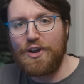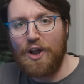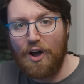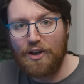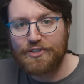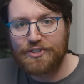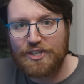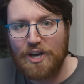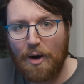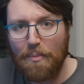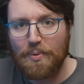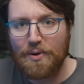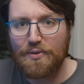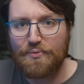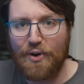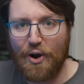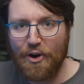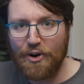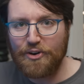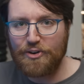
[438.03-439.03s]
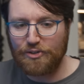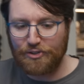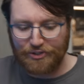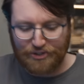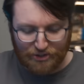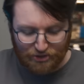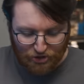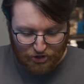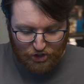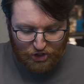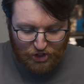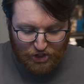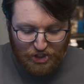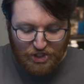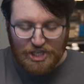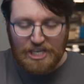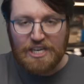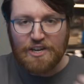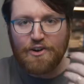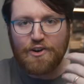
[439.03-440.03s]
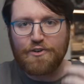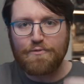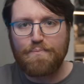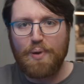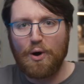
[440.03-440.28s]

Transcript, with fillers: last couple of hurdles and sheared